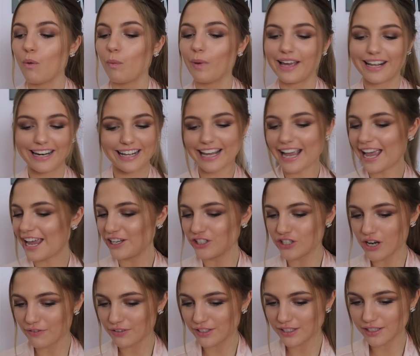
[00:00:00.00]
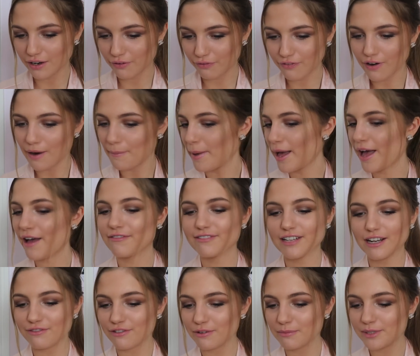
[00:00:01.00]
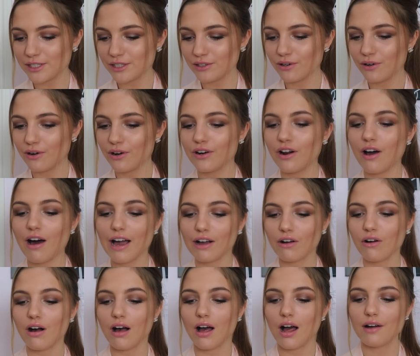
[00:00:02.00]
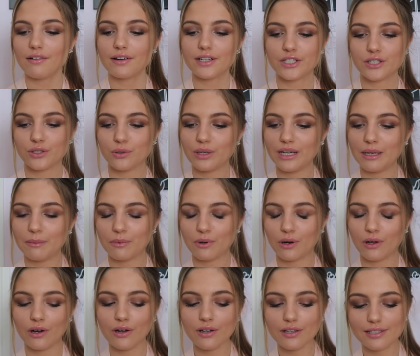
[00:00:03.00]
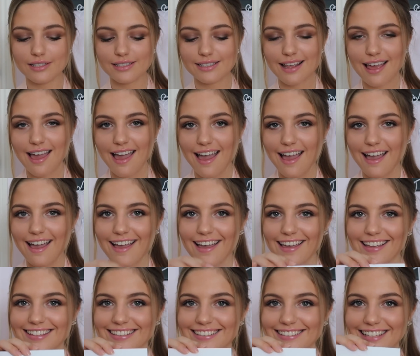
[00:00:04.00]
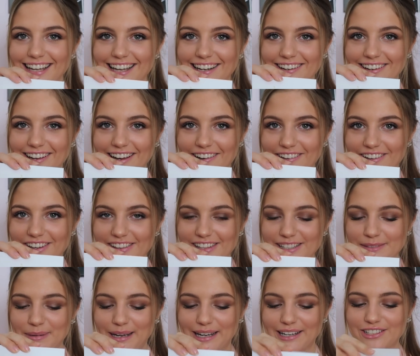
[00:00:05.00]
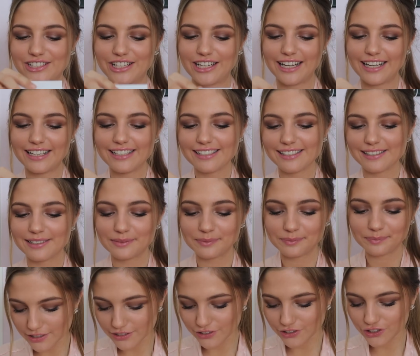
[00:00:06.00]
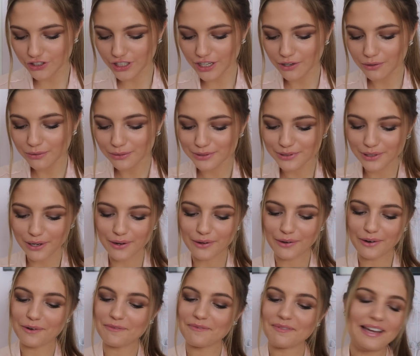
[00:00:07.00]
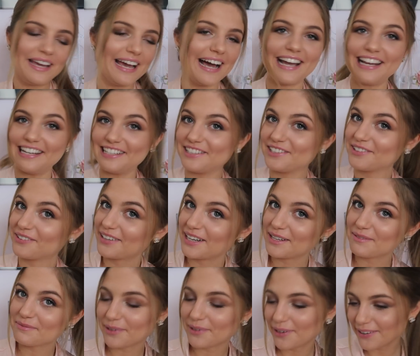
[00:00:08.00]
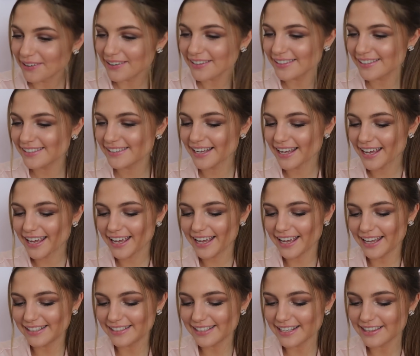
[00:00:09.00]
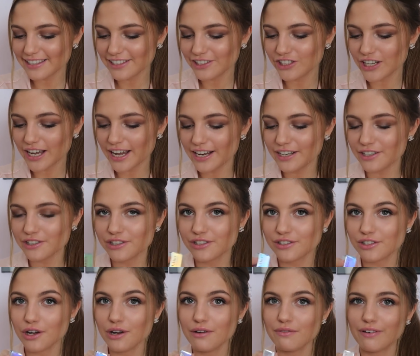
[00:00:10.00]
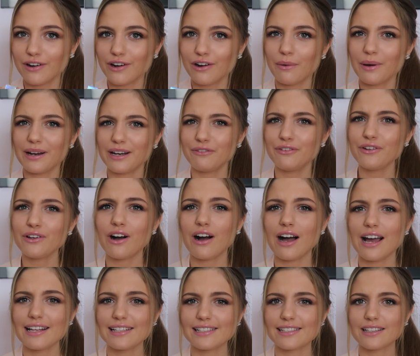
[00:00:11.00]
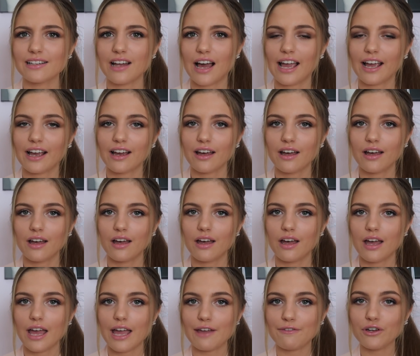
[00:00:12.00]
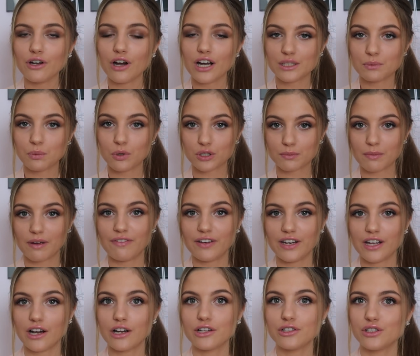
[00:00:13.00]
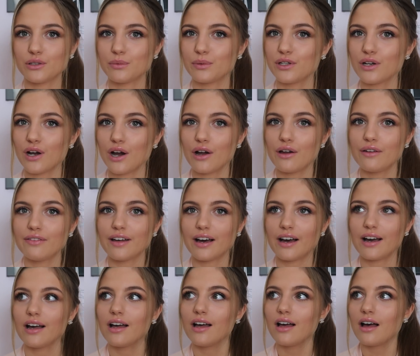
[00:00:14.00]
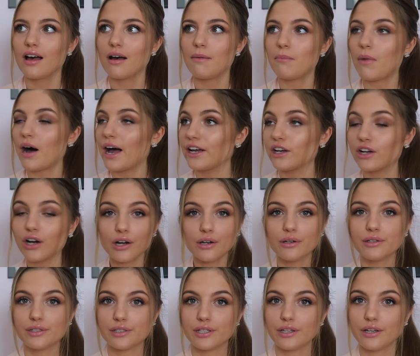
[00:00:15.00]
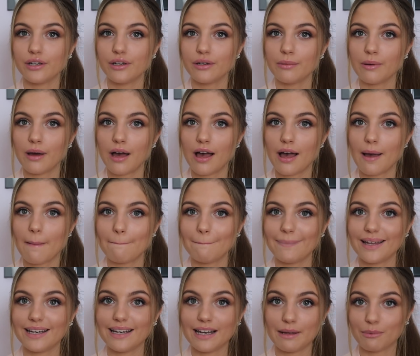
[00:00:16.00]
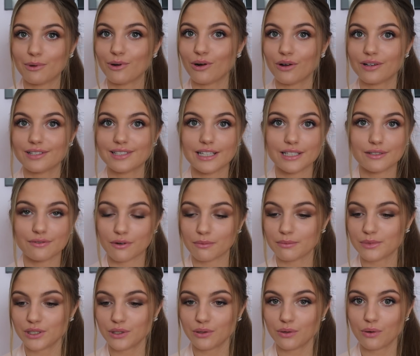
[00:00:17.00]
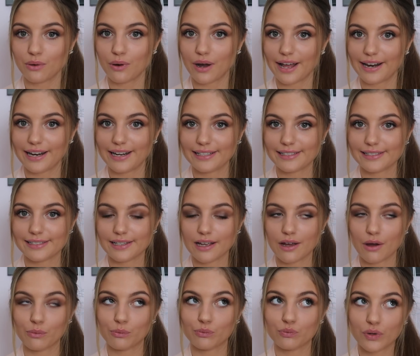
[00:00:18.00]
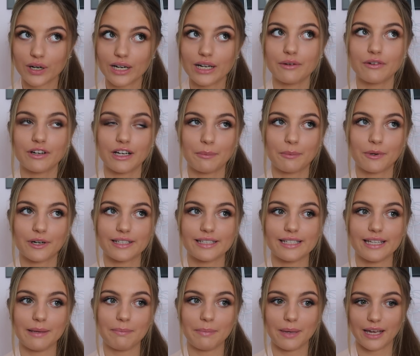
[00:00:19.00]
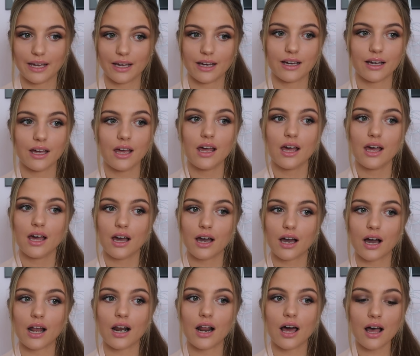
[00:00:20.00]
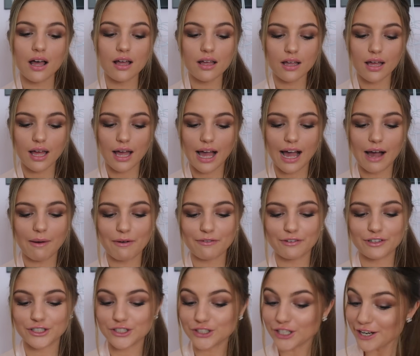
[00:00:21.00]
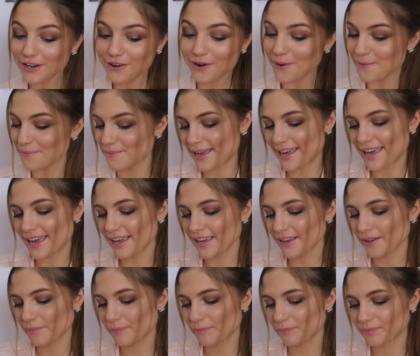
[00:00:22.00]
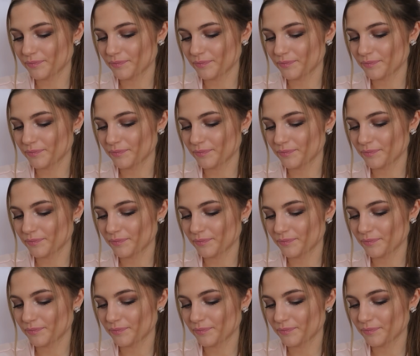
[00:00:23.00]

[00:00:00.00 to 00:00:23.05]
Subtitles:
we're gonna get each other stuff for our birthday from Dior. And I got her a Dior lip gloss, and look how cute this packaging is. She also got me a Dior gloss. It's in the shade So Real, and if you guys like, if you guys watch my videos, you would know that my go-to lip gloss is from Dior, and it's really, really pretty pink color. However, she got me